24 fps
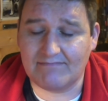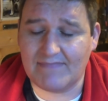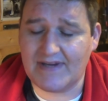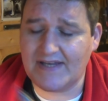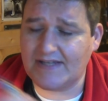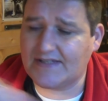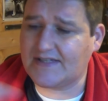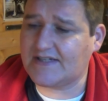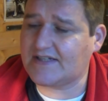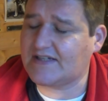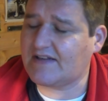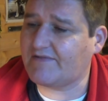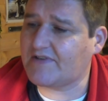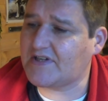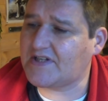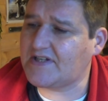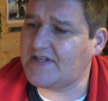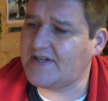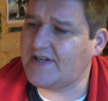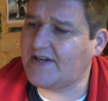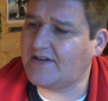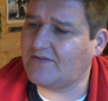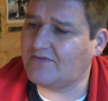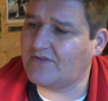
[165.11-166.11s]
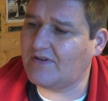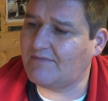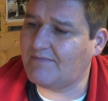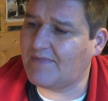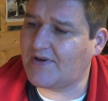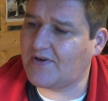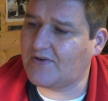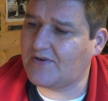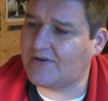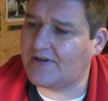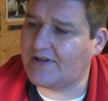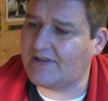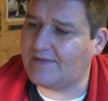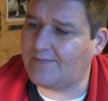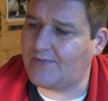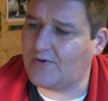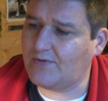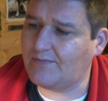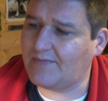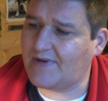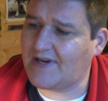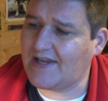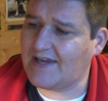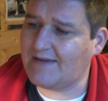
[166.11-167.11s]
Mine doesn't have a serial number on it, they
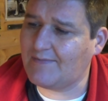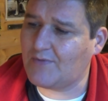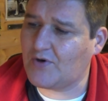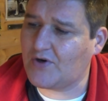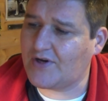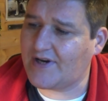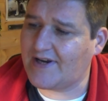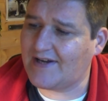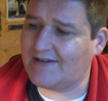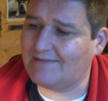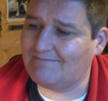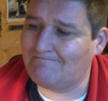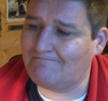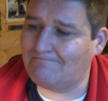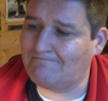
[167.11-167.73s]
put my name on it.